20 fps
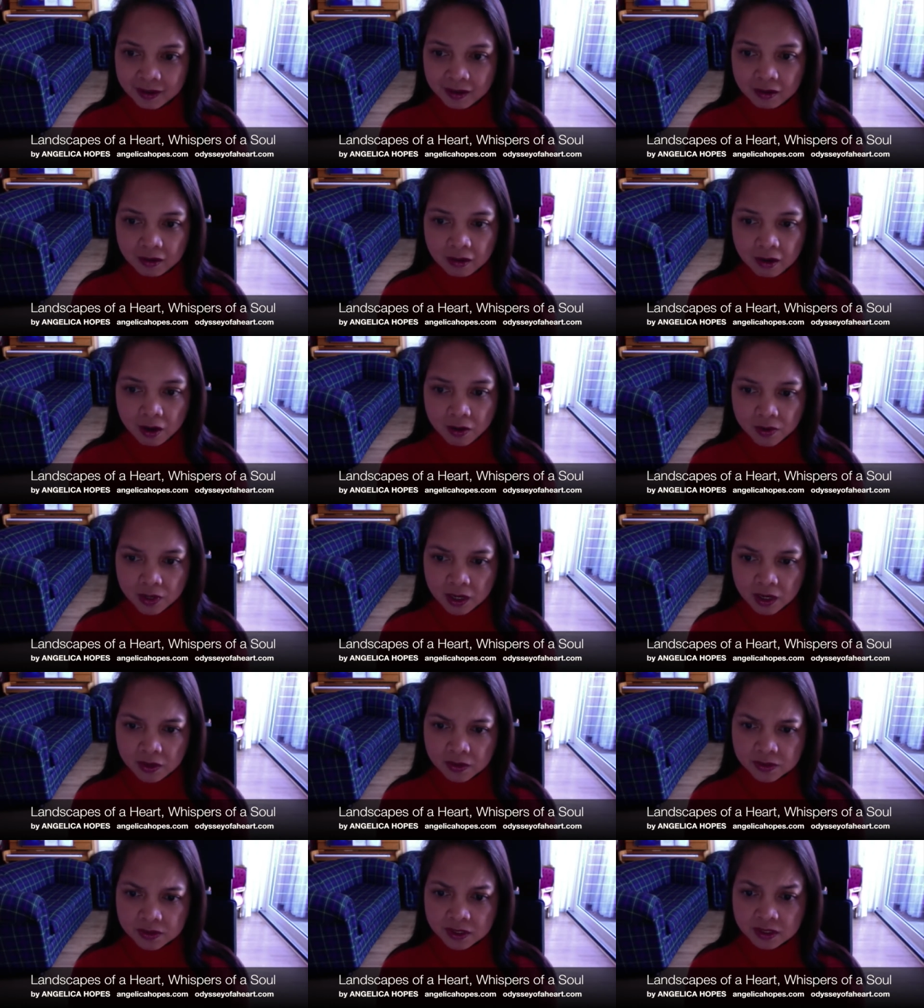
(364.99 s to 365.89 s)
Lara
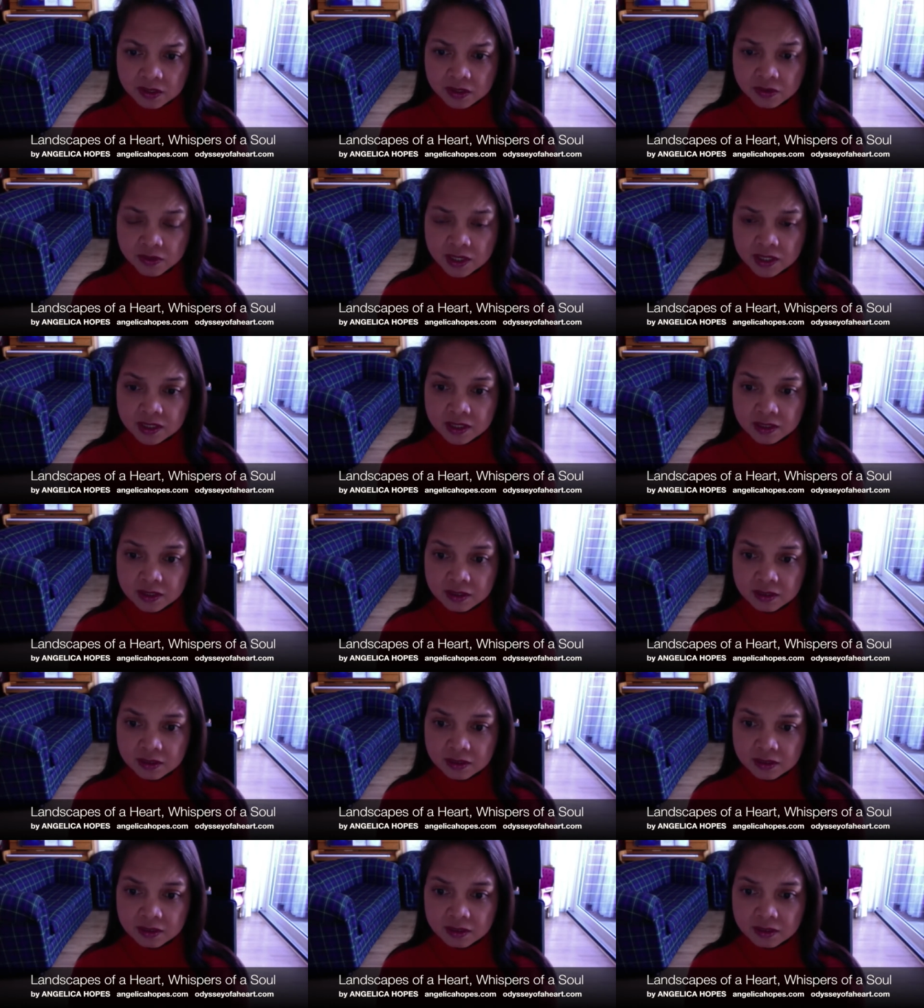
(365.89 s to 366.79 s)
looked at Triksha,
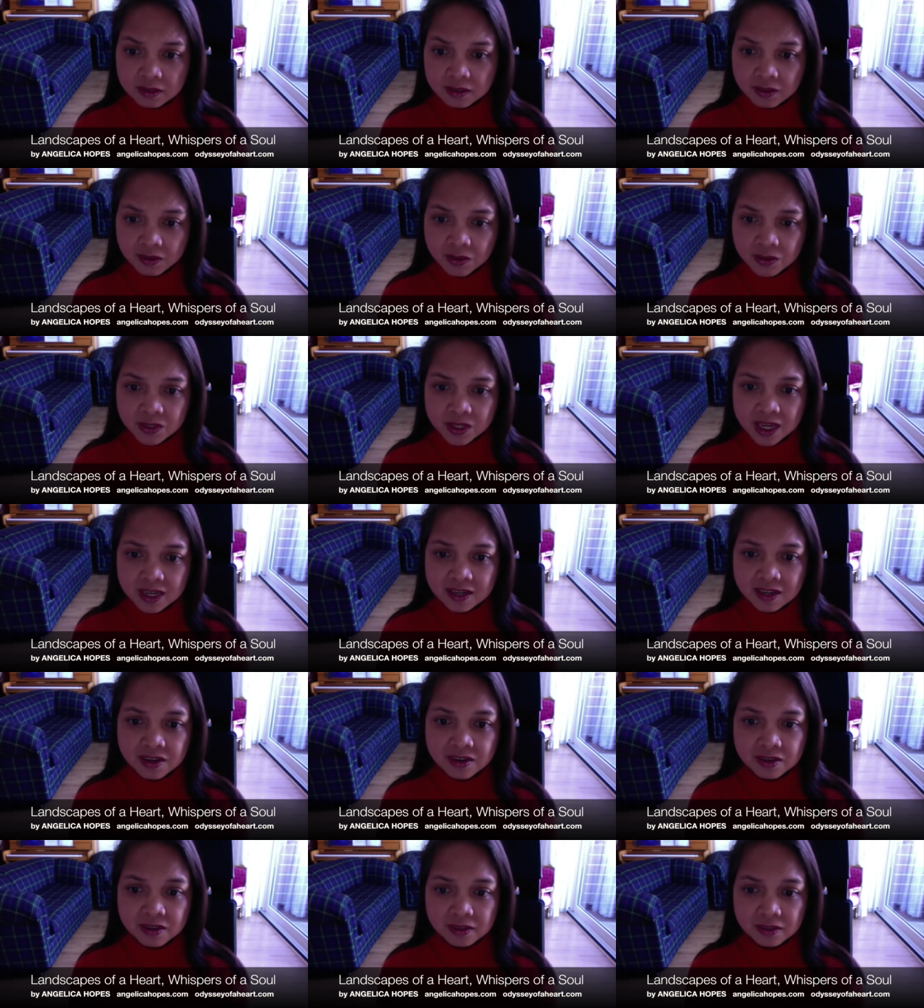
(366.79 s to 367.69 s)

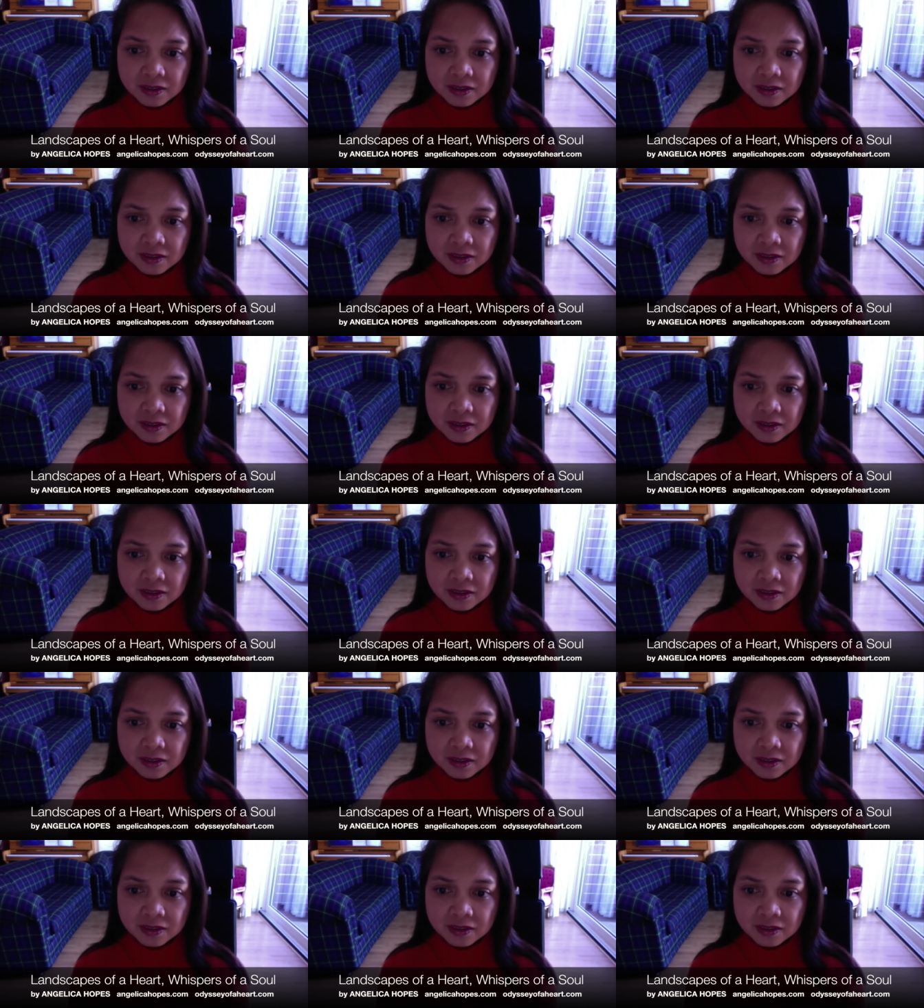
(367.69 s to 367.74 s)
containing